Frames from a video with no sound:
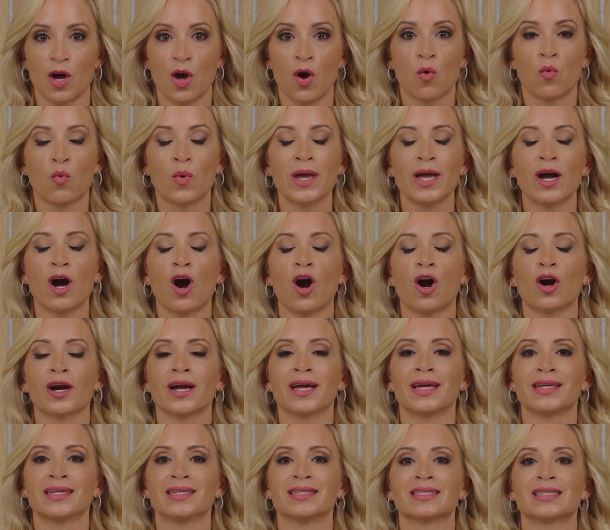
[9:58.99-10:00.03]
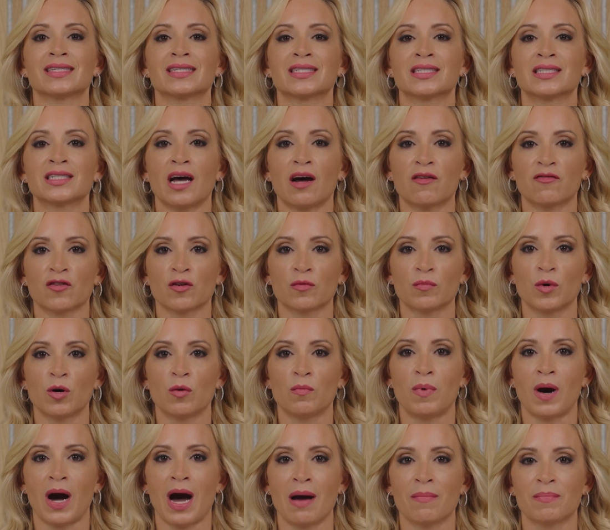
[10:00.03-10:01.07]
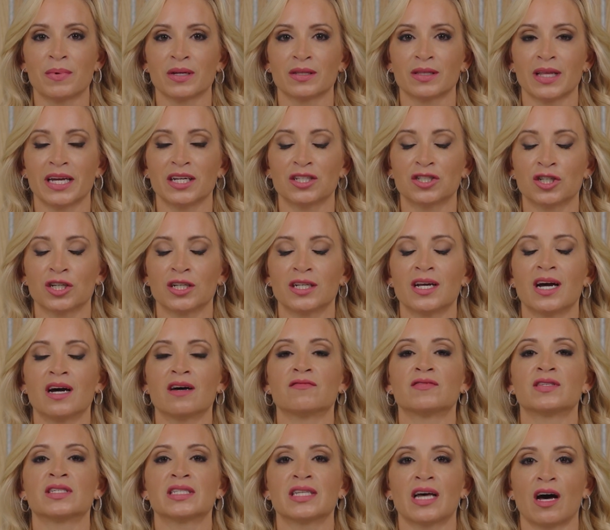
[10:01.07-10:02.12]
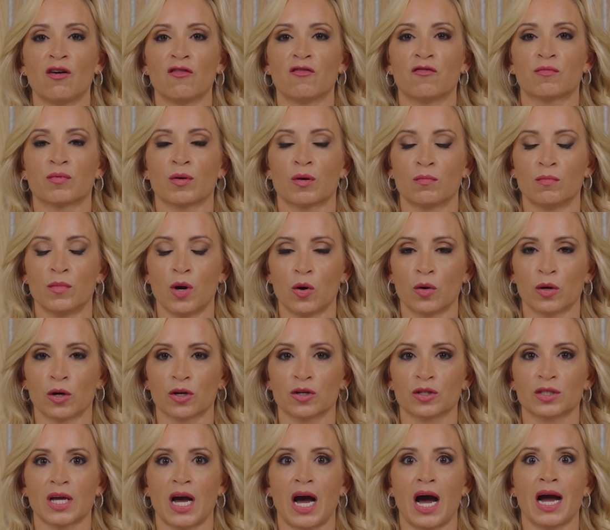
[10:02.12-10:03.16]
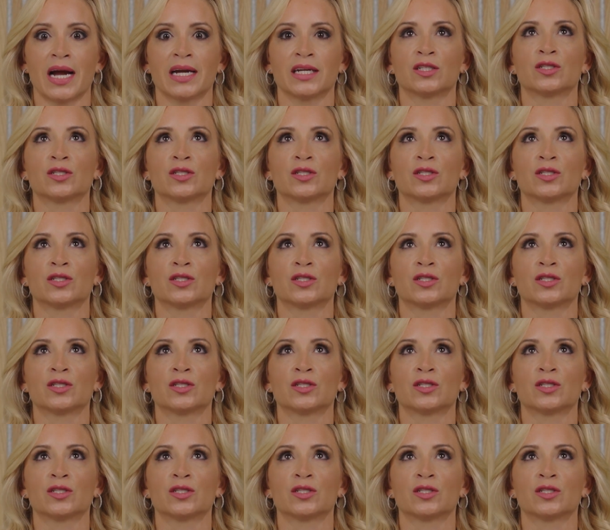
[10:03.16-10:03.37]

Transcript: We are an insufferable population of self-promoters. I